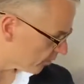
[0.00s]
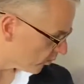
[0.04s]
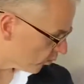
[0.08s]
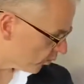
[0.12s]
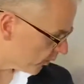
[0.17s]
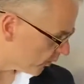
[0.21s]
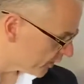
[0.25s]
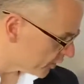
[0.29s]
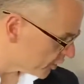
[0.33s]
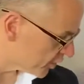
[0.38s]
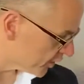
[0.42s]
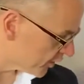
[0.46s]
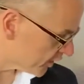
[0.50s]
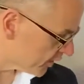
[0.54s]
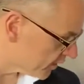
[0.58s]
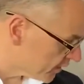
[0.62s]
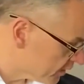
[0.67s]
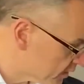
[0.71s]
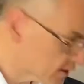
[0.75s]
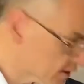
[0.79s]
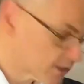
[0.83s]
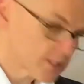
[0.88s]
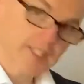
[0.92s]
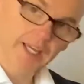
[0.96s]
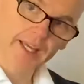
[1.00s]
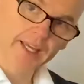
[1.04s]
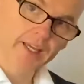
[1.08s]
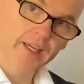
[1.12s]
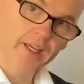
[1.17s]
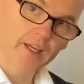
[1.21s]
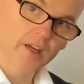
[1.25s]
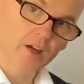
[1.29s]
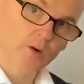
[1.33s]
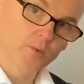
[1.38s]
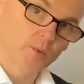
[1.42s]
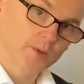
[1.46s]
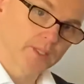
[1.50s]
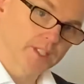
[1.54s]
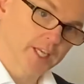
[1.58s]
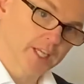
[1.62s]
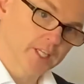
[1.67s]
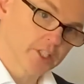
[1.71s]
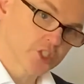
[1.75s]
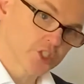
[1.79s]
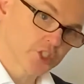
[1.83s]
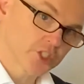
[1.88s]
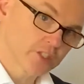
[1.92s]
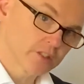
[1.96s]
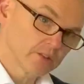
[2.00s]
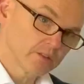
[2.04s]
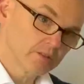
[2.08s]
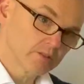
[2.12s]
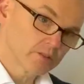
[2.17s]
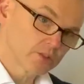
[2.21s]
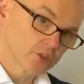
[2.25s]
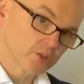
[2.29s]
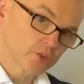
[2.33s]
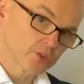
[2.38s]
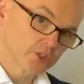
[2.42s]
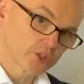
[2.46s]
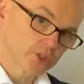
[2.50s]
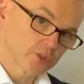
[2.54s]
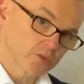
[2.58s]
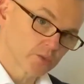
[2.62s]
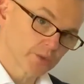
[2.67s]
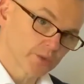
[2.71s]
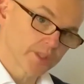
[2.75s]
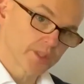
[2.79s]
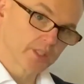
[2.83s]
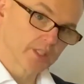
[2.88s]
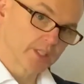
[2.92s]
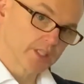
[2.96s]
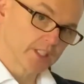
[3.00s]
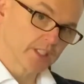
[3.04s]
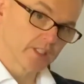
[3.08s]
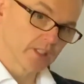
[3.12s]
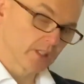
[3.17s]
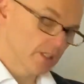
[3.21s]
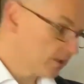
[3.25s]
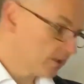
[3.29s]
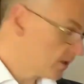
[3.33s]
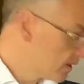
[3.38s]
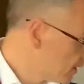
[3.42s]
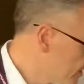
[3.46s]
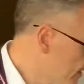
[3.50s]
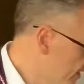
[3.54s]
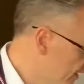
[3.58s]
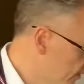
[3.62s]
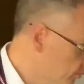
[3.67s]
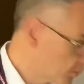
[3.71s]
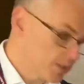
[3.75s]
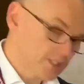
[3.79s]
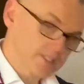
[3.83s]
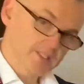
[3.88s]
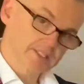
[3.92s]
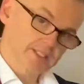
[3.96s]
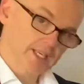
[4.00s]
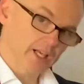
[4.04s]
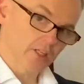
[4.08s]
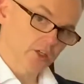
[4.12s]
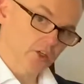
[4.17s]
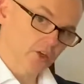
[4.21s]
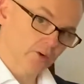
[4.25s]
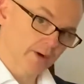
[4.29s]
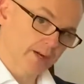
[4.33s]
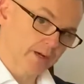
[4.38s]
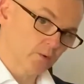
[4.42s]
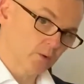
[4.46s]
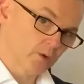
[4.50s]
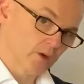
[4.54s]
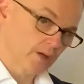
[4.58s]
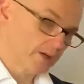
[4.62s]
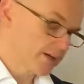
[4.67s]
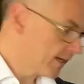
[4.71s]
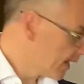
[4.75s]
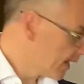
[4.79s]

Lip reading: which is take a retention suture with a needle, and we sell a great one,